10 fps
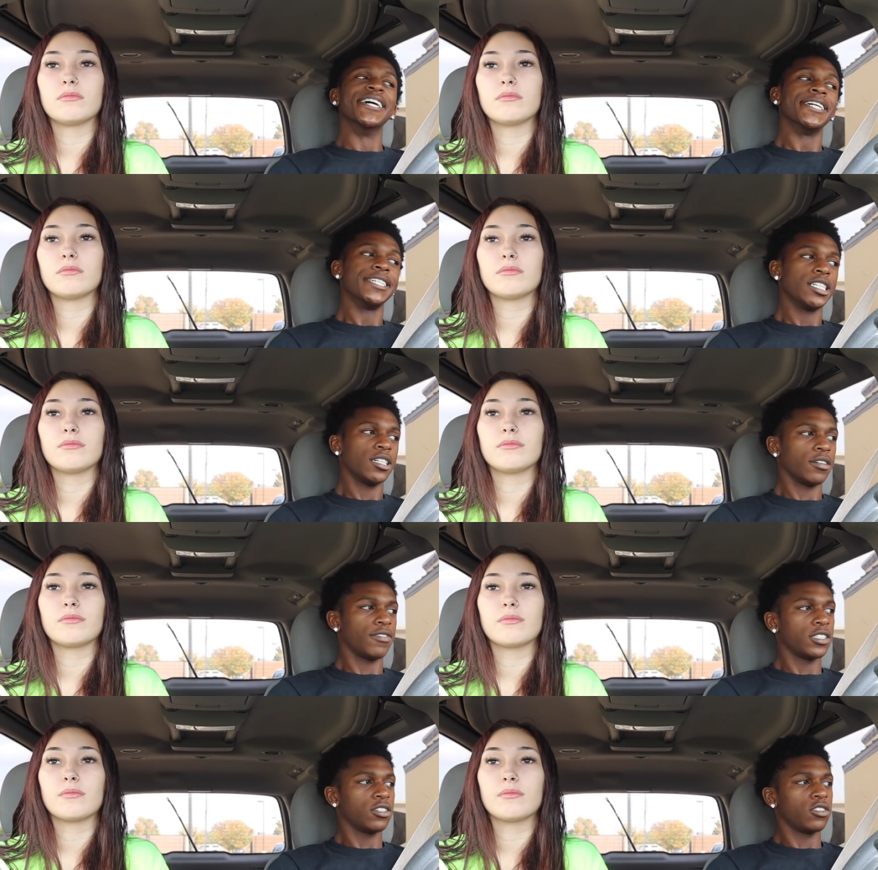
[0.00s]

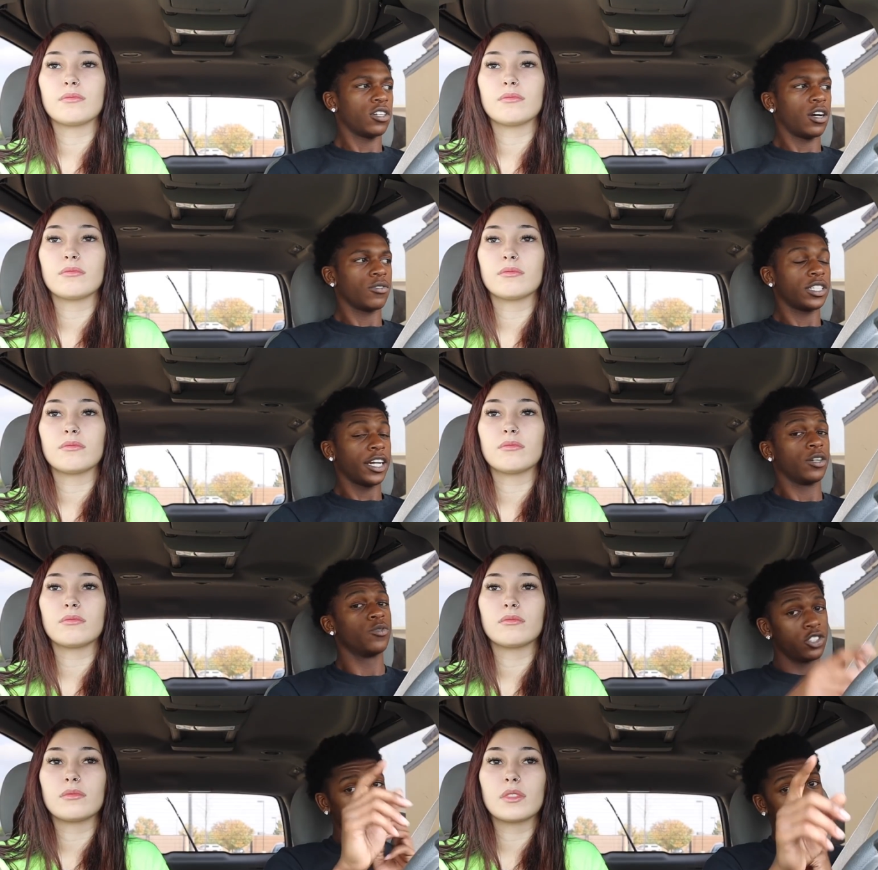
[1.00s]
Speaker 1: if I told y'all I was
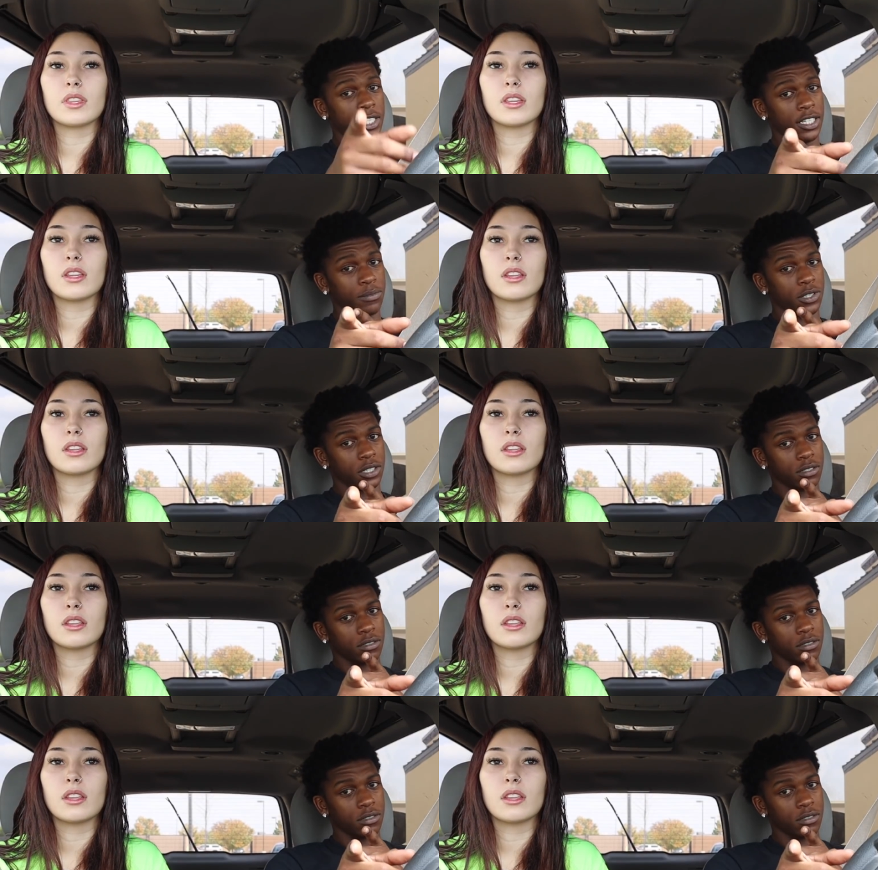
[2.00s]
tired, would you believe me?